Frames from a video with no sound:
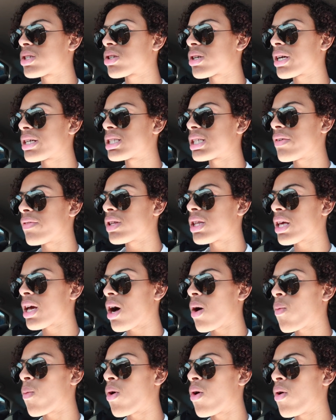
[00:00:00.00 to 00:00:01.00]
sure it has everything
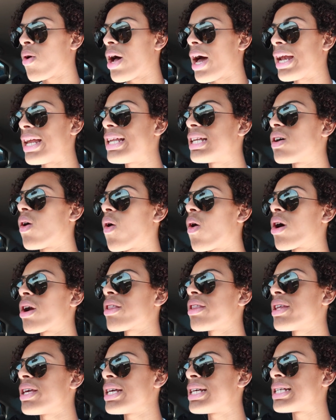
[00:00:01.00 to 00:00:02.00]
i want i need to order
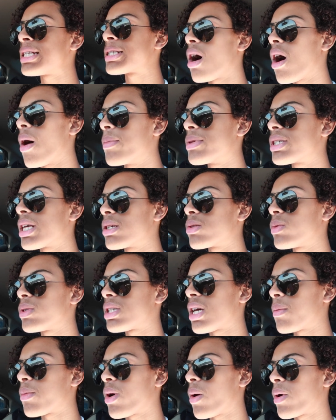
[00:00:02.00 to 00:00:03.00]
this um says what
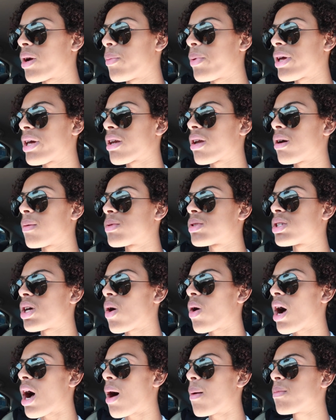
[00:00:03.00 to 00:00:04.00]
time do i want to pick it up
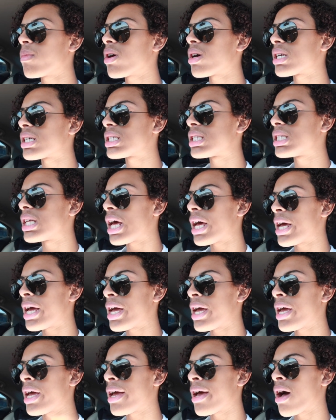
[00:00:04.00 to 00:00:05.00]
so i'm gonna
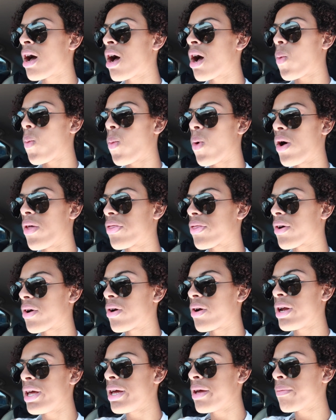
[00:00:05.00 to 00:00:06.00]
say 1
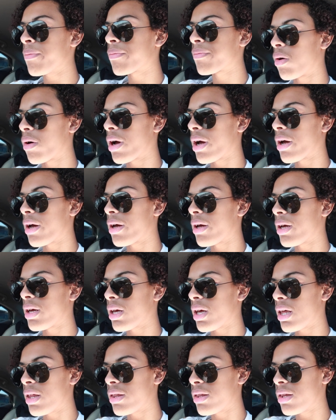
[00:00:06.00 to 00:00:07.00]
30 okay
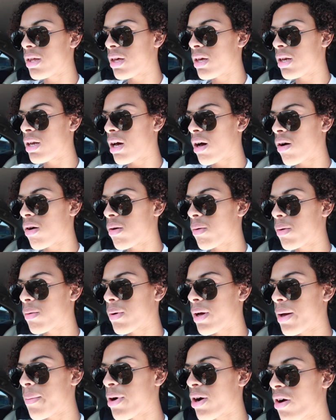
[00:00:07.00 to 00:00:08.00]
and then i'll
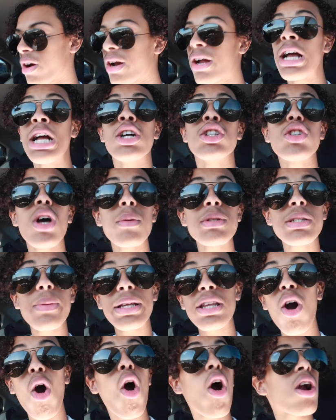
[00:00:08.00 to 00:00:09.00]
add my card so i'm just
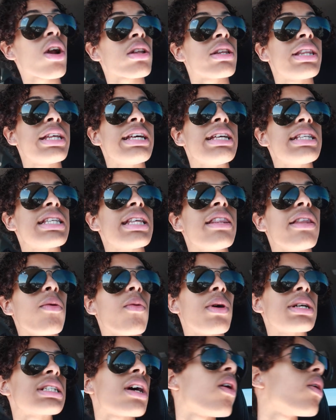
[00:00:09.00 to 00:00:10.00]
about to order this and then once i